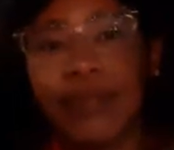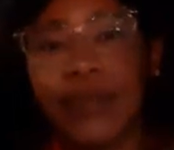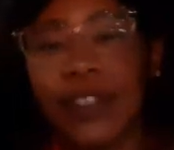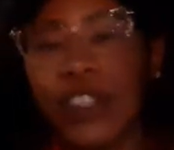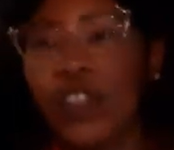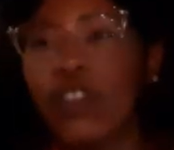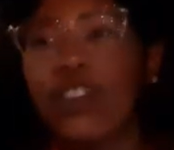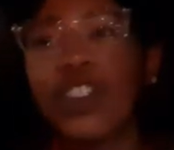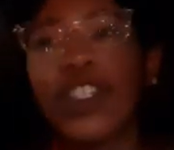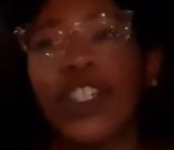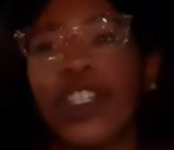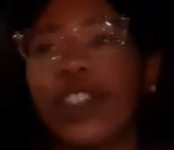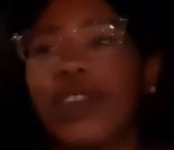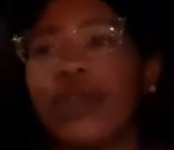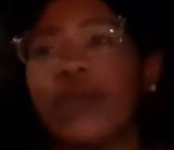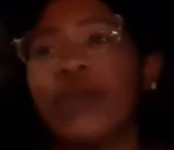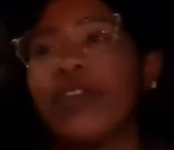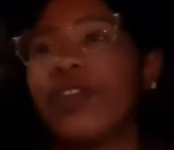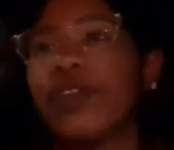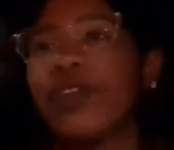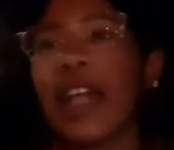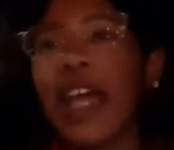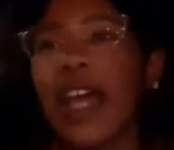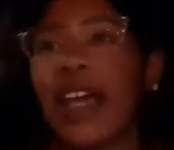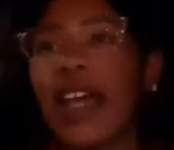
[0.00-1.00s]
you shouldn't
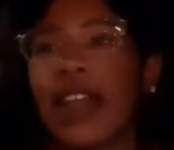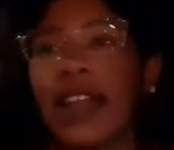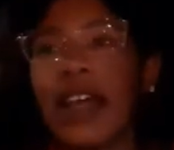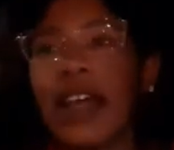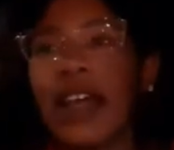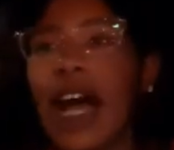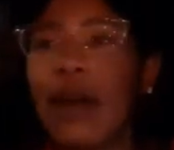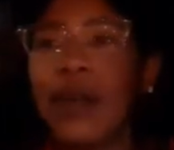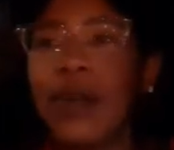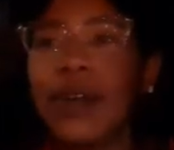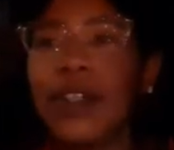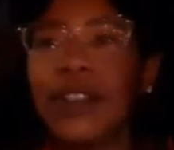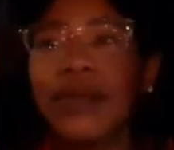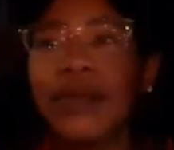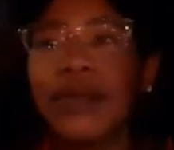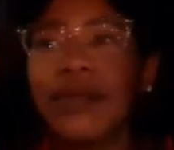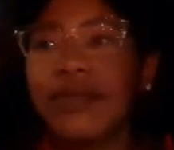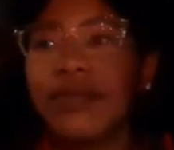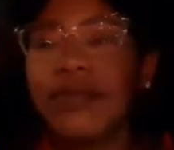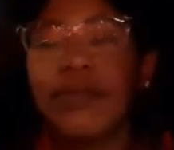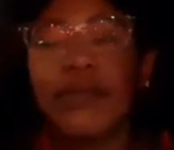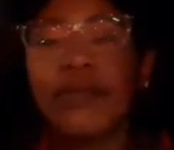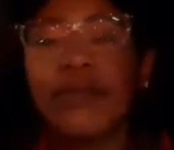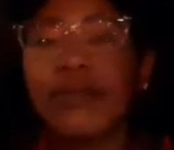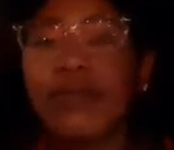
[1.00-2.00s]
do that. I
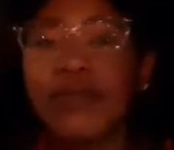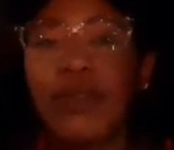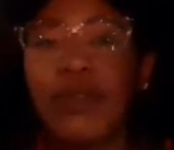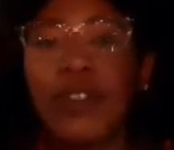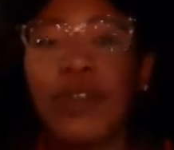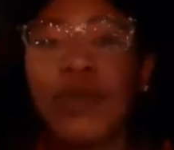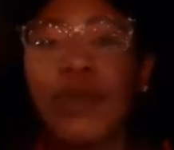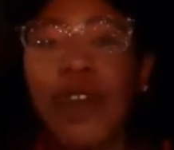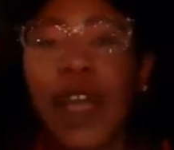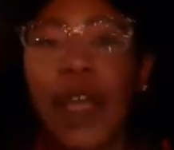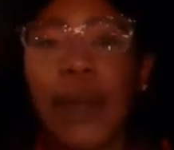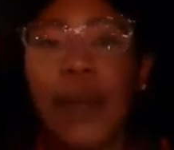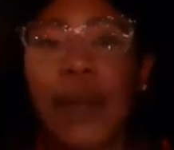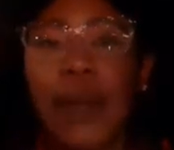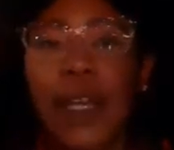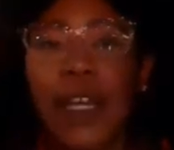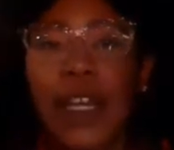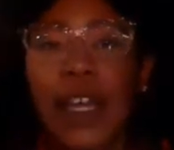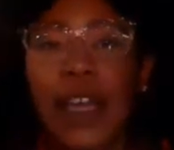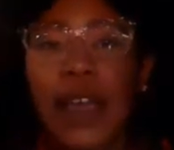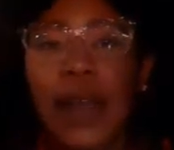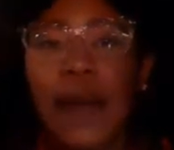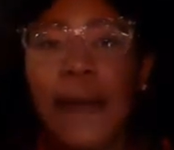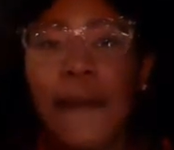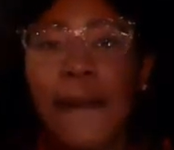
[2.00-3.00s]
wouldn't recommend
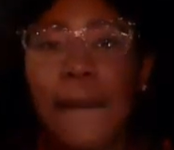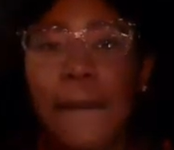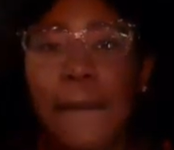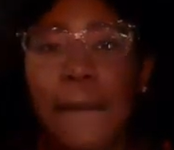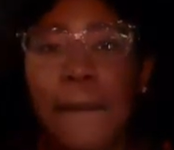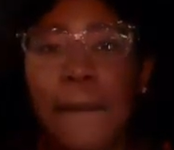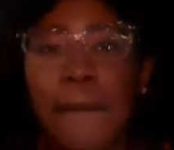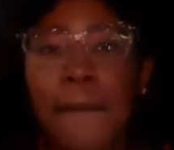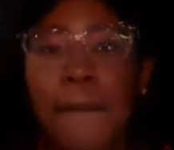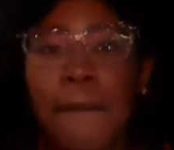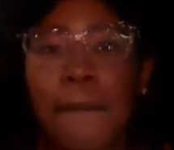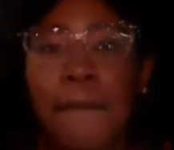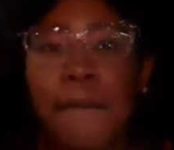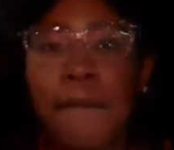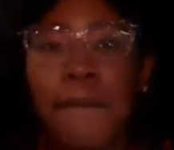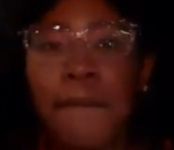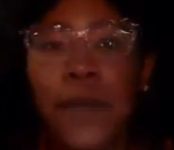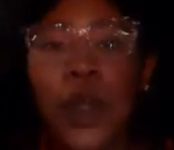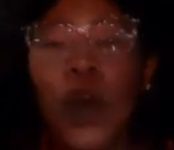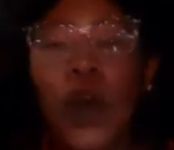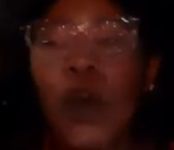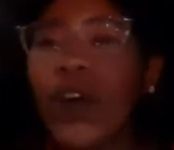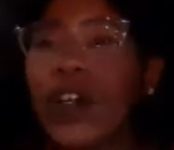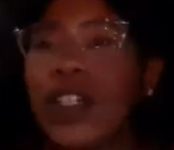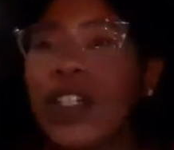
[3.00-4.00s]
that,
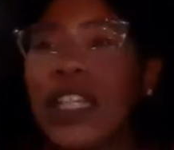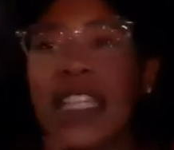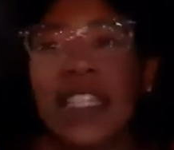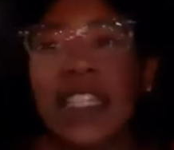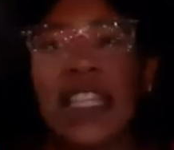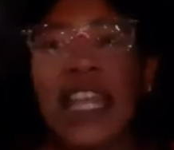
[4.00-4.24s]
or that's